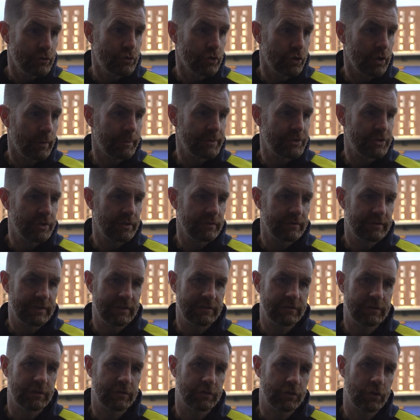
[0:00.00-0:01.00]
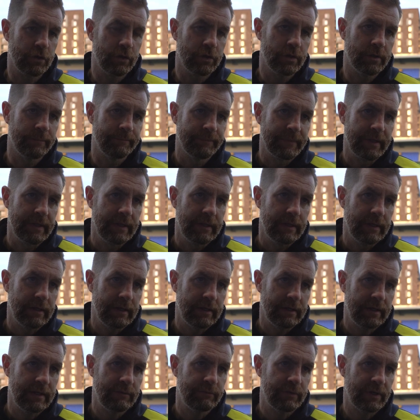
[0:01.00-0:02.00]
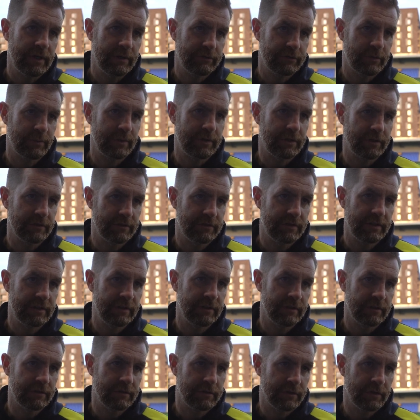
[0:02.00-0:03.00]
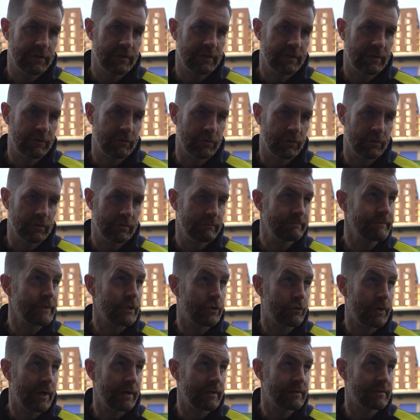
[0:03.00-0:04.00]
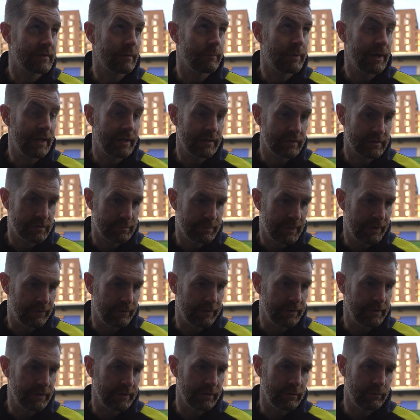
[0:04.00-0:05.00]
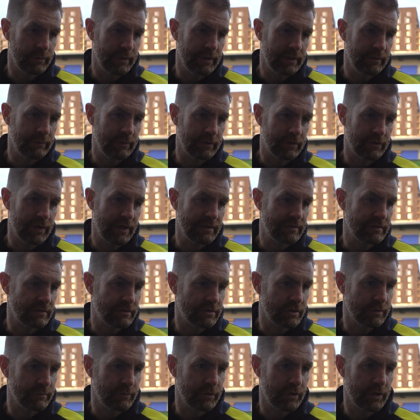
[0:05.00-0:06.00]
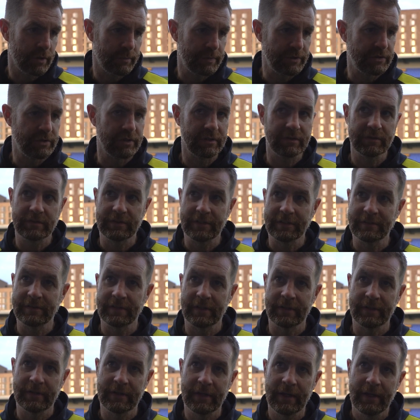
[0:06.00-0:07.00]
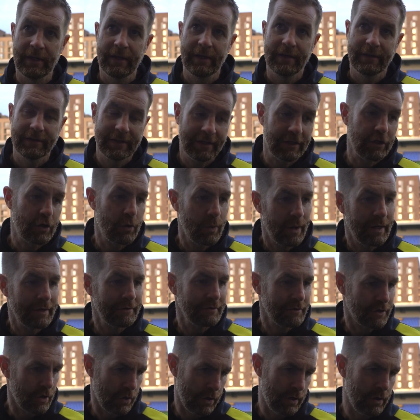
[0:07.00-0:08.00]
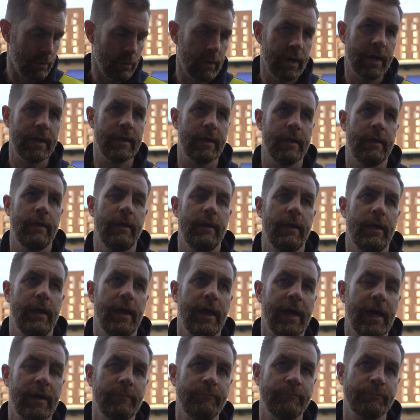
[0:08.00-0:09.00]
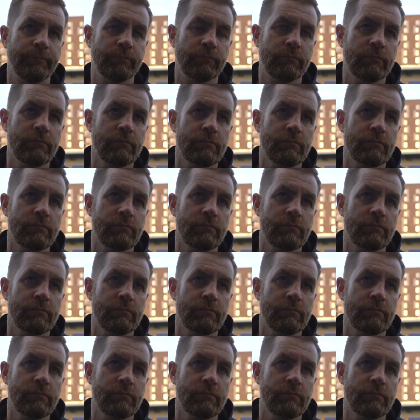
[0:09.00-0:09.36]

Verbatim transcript: good opportunities to score and even after we conceded the third, I thought credit to the players' spirit. You know, we, we created two more opportunities and didn't quite go away. Um,